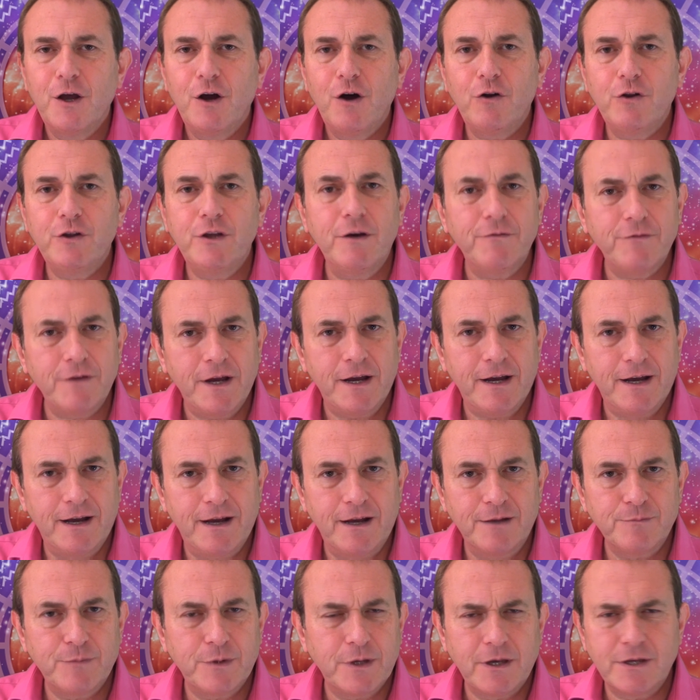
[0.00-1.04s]
On the other
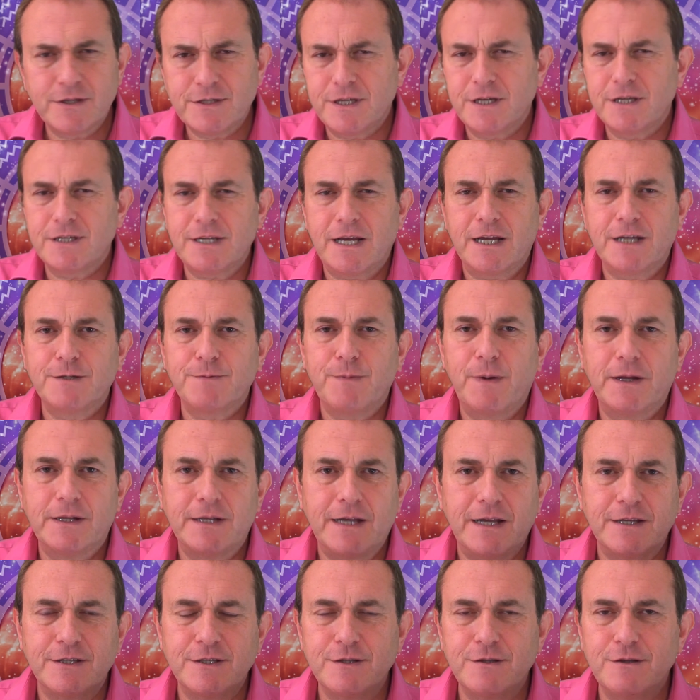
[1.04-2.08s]
hand, because this aspect
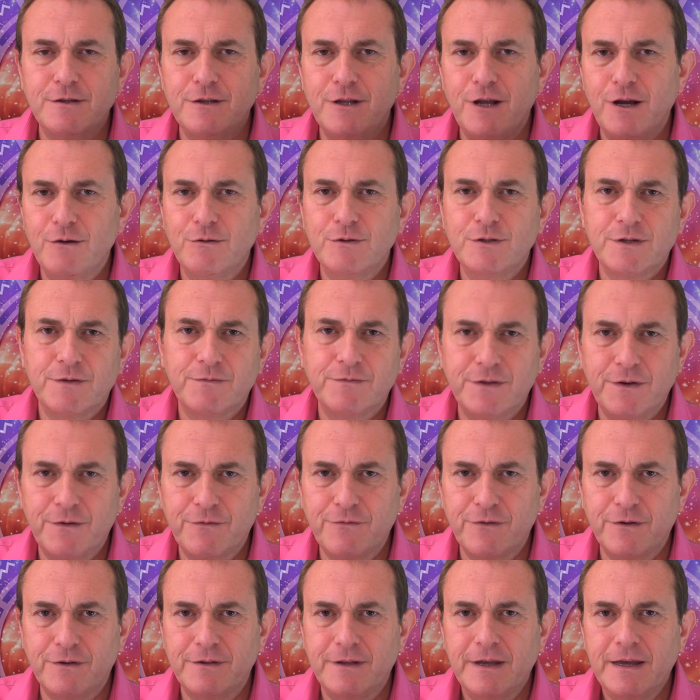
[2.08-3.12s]
has loads of
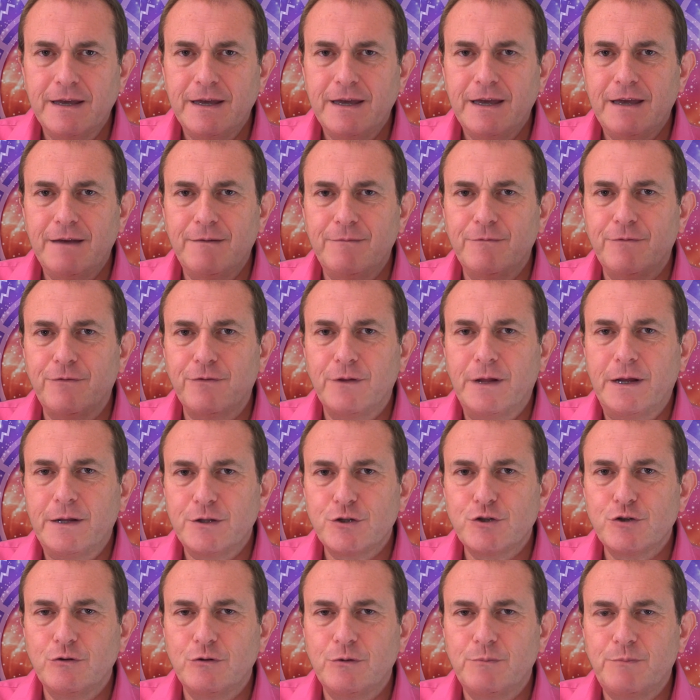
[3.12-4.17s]
different
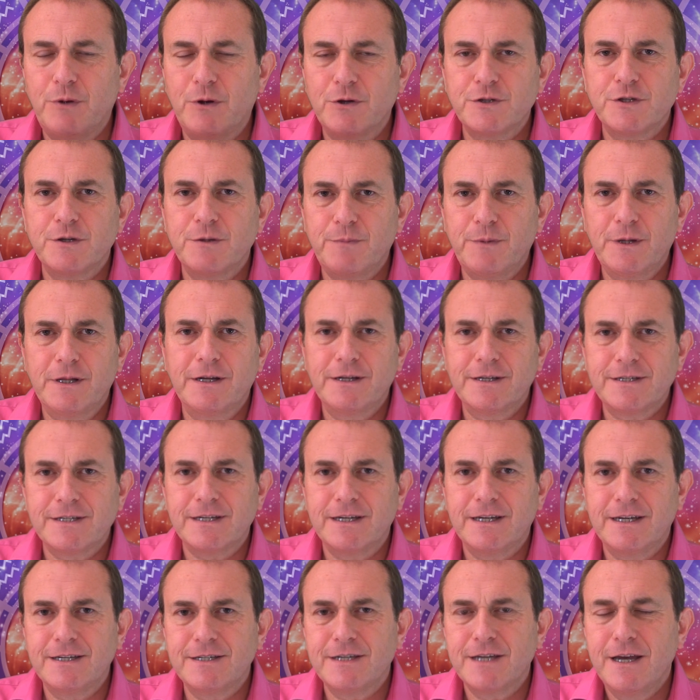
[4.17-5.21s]
influential
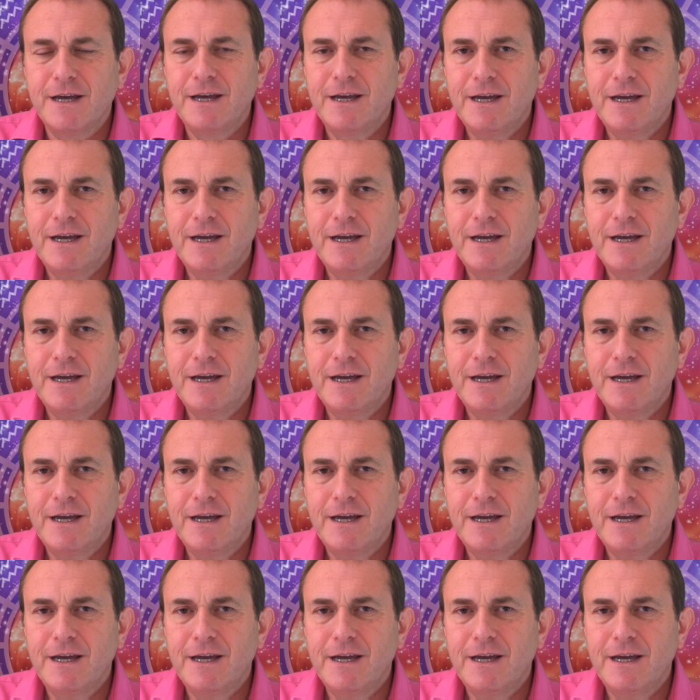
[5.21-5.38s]
possibilities,